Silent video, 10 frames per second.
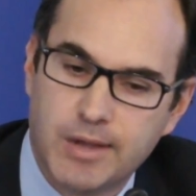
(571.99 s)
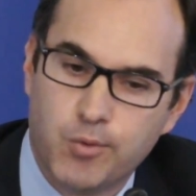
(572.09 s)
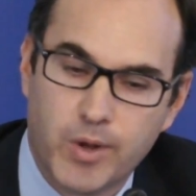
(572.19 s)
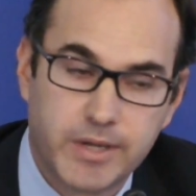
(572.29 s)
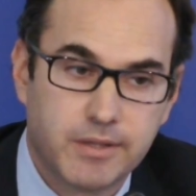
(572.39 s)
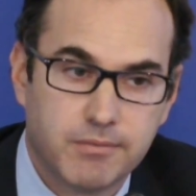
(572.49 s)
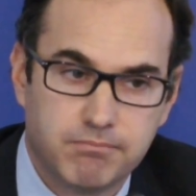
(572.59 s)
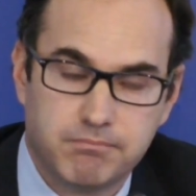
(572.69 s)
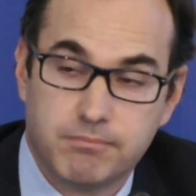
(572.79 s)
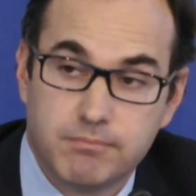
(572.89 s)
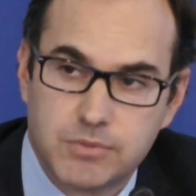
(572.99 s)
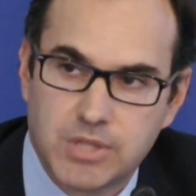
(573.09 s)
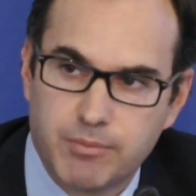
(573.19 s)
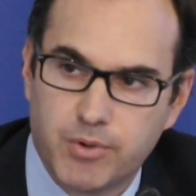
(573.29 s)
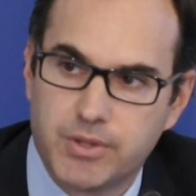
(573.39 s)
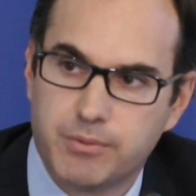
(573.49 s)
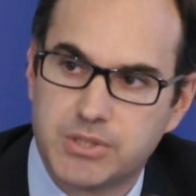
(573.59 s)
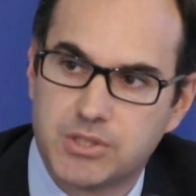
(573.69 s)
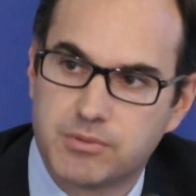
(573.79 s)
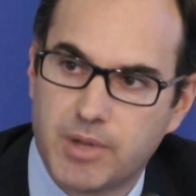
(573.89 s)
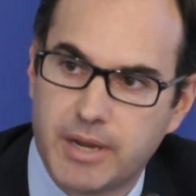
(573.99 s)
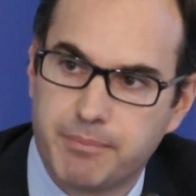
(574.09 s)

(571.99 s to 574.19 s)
when some of the businessmen